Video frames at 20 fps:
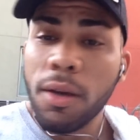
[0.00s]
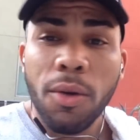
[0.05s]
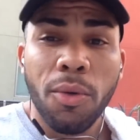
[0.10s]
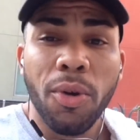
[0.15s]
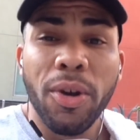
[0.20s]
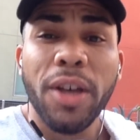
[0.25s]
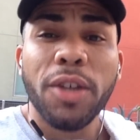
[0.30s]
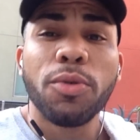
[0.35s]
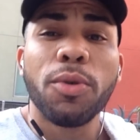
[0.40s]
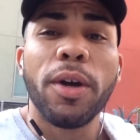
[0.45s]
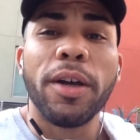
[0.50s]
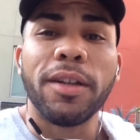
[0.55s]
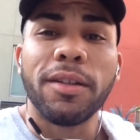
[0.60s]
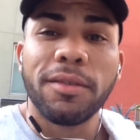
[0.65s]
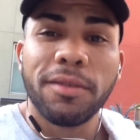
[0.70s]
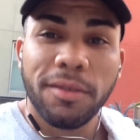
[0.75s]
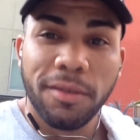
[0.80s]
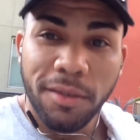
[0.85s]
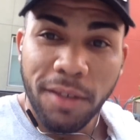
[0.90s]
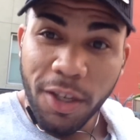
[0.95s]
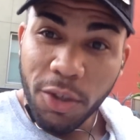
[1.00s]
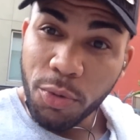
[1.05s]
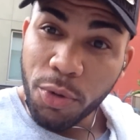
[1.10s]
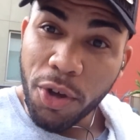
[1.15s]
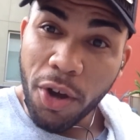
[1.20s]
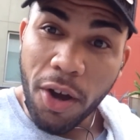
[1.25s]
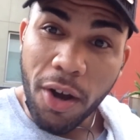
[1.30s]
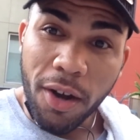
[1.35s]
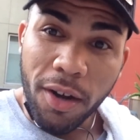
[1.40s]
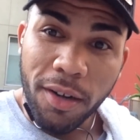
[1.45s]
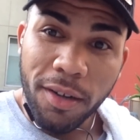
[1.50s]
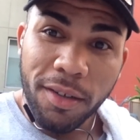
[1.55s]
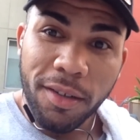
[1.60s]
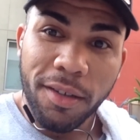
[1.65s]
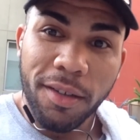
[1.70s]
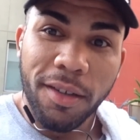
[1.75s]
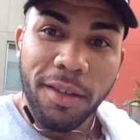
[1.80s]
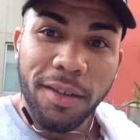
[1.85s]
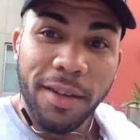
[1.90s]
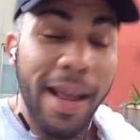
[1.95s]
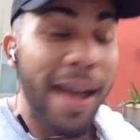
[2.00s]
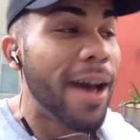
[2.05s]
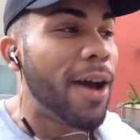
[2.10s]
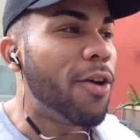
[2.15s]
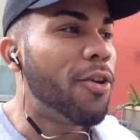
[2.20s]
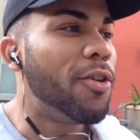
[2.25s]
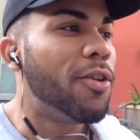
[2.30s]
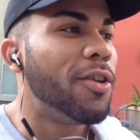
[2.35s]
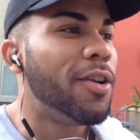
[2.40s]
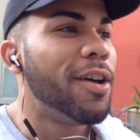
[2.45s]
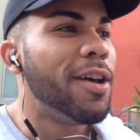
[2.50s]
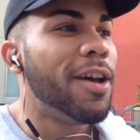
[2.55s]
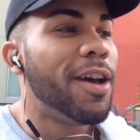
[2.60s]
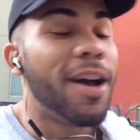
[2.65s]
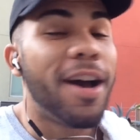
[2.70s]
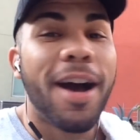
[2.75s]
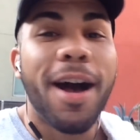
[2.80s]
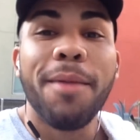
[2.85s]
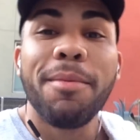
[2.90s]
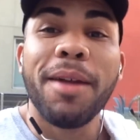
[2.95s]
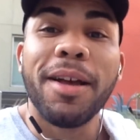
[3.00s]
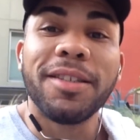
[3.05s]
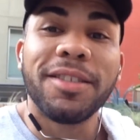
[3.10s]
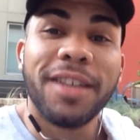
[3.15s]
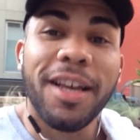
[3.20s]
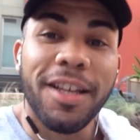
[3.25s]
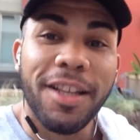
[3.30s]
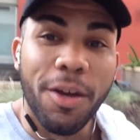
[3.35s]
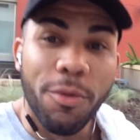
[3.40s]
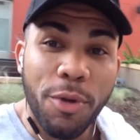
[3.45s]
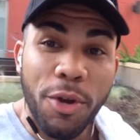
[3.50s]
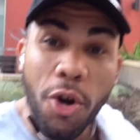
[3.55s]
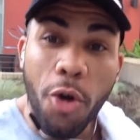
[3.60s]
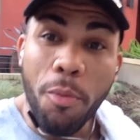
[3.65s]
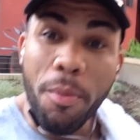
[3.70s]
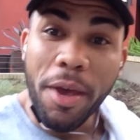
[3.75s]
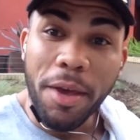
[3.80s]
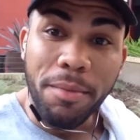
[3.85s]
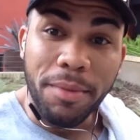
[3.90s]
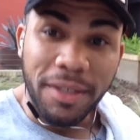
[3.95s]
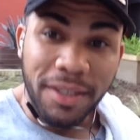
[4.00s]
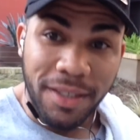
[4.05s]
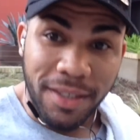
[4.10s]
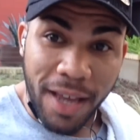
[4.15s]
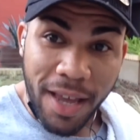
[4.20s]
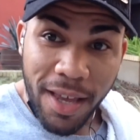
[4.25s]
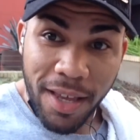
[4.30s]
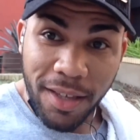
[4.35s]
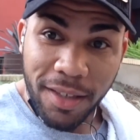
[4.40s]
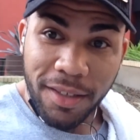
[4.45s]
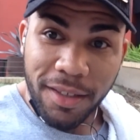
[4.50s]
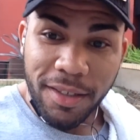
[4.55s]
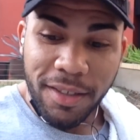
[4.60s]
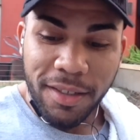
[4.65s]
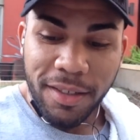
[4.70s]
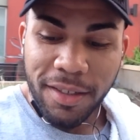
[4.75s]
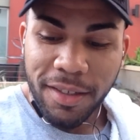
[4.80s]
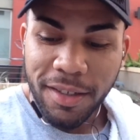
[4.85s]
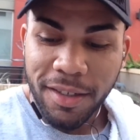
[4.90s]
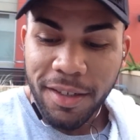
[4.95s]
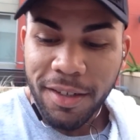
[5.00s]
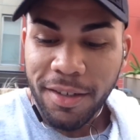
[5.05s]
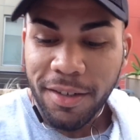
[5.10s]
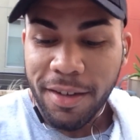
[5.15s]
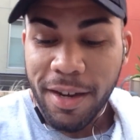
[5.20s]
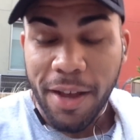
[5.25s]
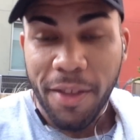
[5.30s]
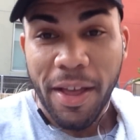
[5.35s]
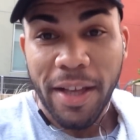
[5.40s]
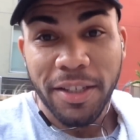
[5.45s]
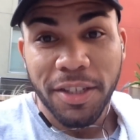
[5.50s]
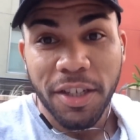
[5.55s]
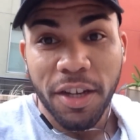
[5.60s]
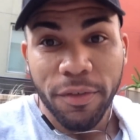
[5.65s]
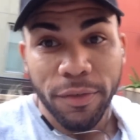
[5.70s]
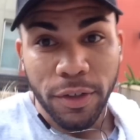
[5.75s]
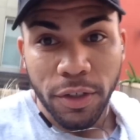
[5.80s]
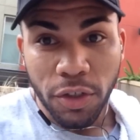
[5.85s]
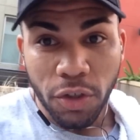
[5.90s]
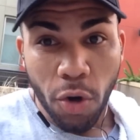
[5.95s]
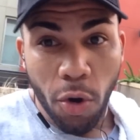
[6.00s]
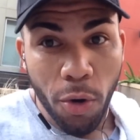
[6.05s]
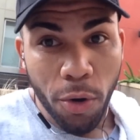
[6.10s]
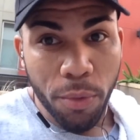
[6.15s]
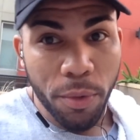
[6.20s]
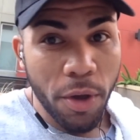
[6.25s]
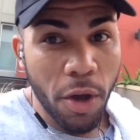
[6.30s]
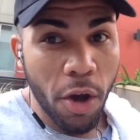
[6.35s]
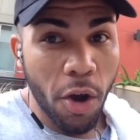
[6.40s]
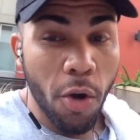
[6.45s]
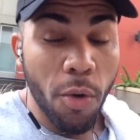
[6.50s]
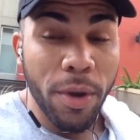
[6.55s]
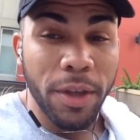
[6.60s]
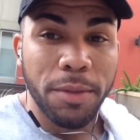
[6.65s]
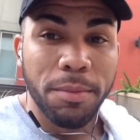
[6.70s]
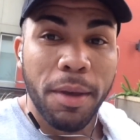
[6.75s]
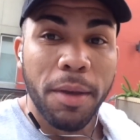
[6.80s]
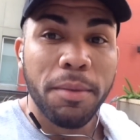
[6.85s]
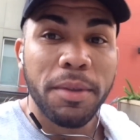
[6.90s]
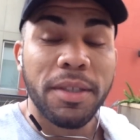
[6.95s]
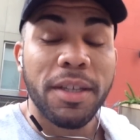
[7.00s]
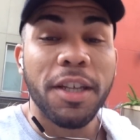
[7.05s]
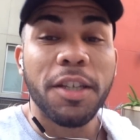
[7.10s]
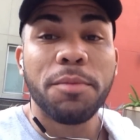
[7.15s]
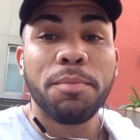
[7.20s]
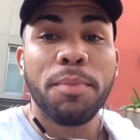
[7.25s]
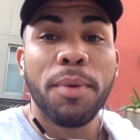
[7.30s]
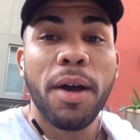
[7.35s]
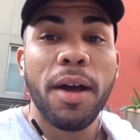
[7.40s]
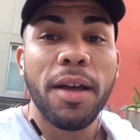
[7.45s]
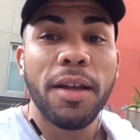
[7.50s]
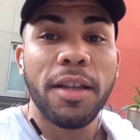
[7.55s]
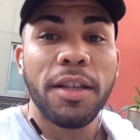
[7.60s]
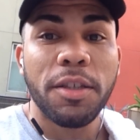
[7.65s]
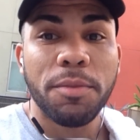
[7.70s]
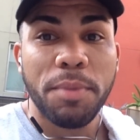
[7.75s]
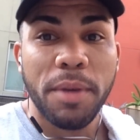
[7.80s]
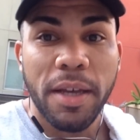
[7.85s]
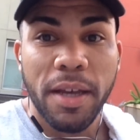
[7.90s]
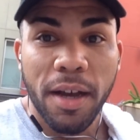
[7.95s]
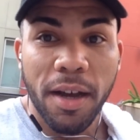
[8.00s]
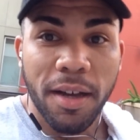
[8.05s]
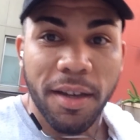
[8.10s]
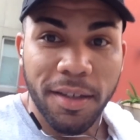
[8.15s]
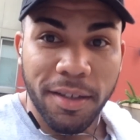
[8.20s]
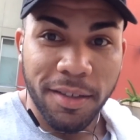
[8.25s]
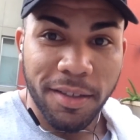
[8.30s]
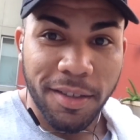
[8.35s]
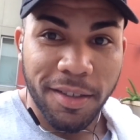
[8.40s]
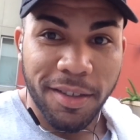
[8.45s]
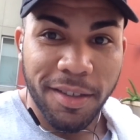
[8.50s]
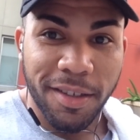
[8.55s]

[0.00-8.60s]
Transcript: Well, guess what? Yes, we are. Now, I'm not saying that we don't make mistakes. Now, that's a different story. We always make mistakes, but it's because